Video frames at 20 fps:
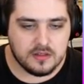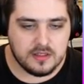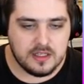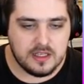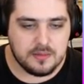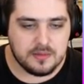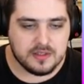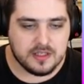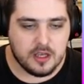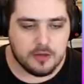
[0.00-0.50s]

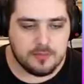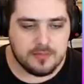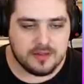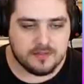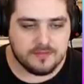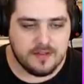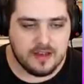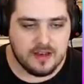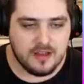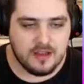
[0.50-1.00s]
There we go, big
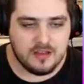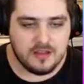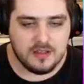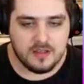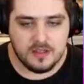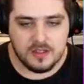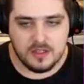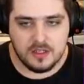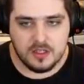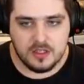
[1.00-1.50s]
fella.
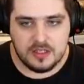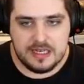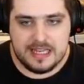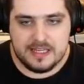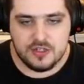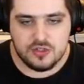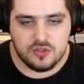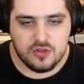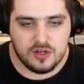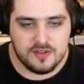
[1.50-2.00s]

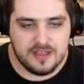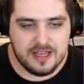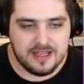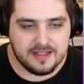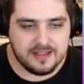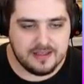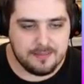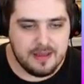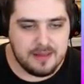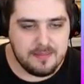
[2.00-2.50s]
Let's try that
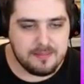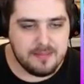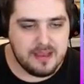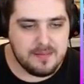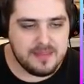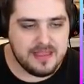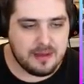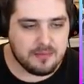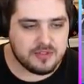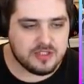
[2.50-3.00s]
again. Maybe,
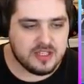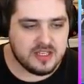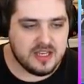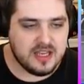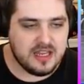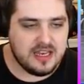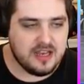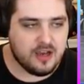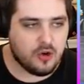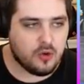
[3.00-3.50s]
maybe that was
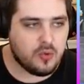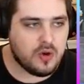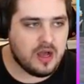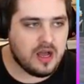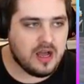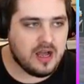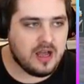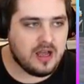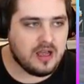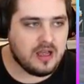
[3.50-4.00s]
the little,
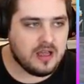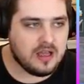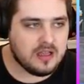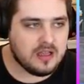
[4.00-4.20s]
uh,